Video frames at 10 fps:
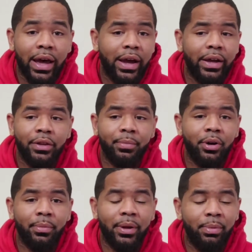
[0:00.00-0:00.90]
I had the
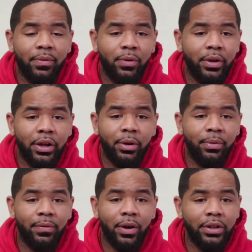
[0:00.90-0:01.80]
ball maybe for a year
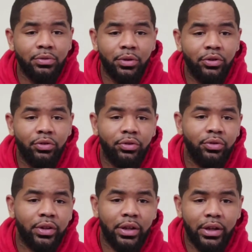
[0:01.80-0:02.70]
before I switched
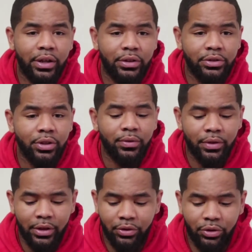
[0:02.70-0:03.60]

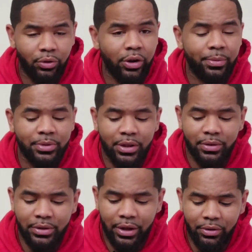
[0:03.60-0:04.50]
the grips, and I
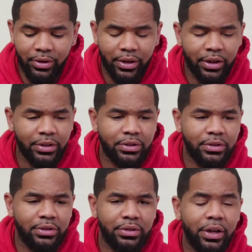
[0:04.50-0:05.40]
was okay, this
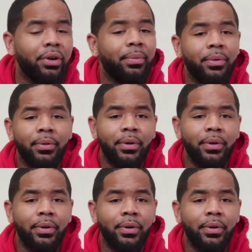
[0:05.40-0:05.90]
is terrible.